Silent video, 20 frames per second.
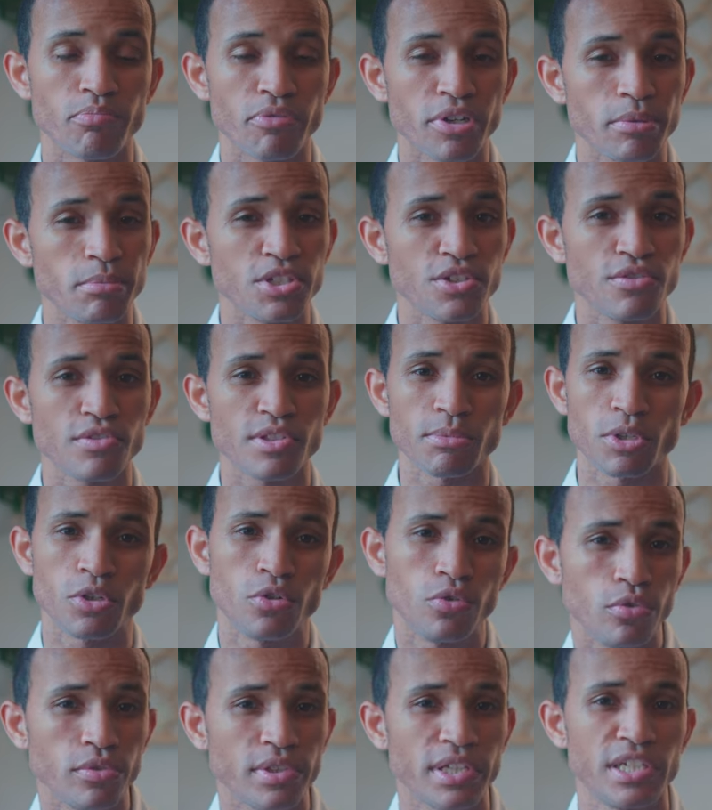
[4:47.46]
pretty much do some
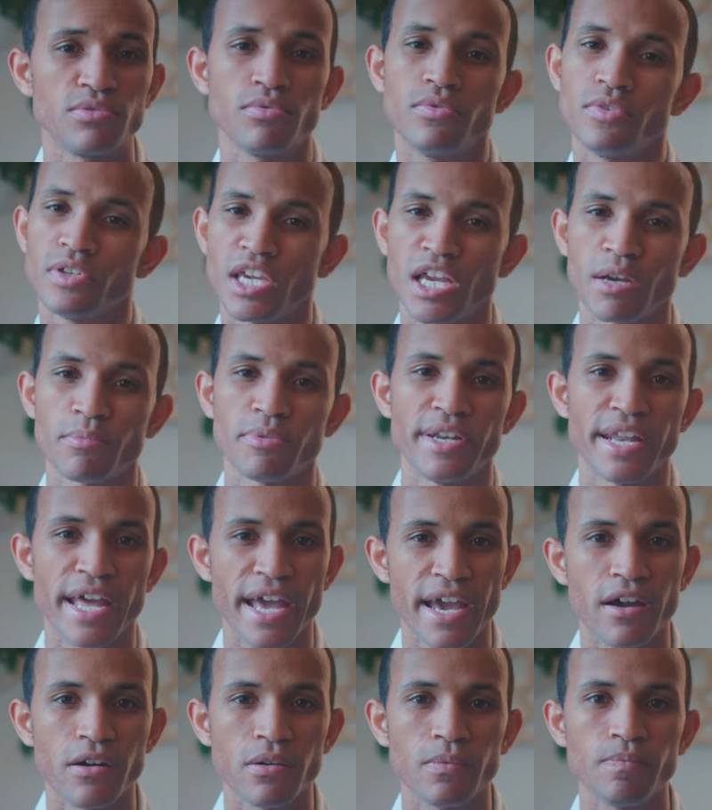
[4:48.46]
cool things with your camera
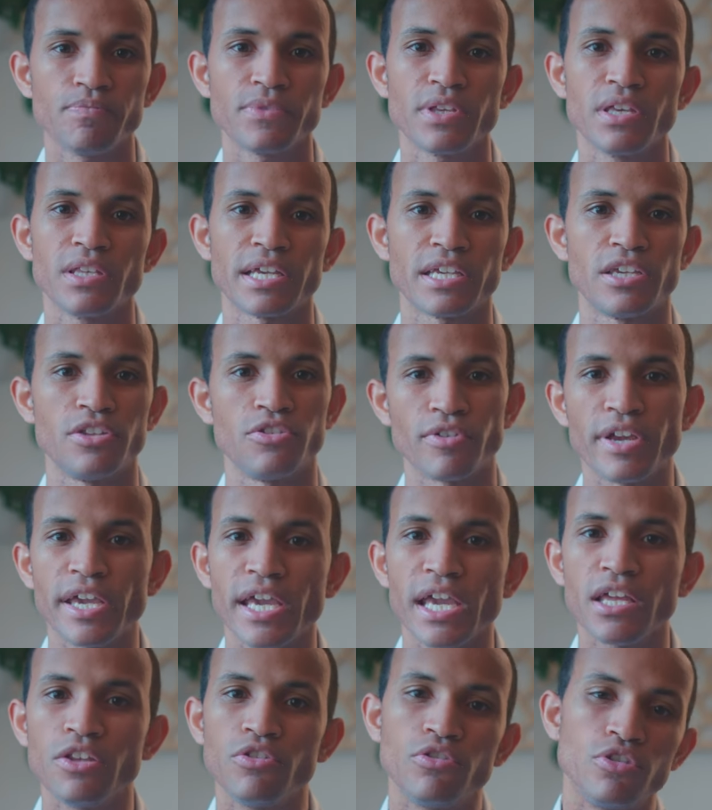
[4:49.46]
now, like in your
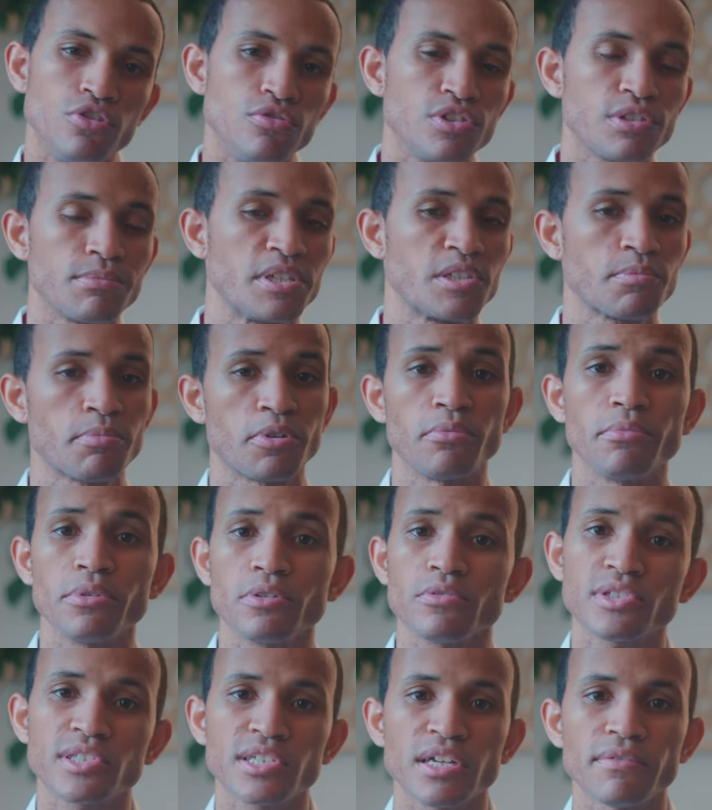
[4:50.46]
hand, you can do some
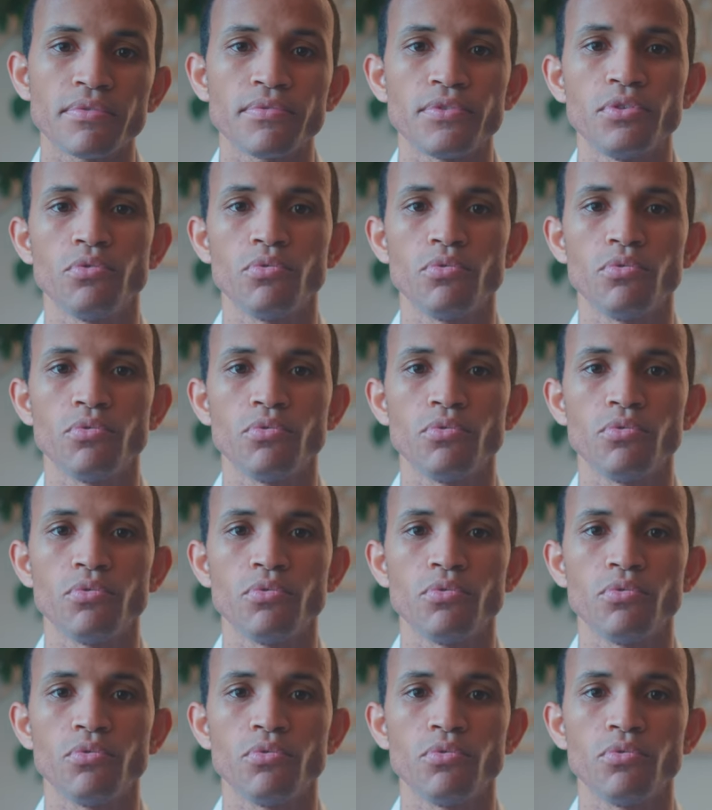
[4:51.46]
experimental stuff if you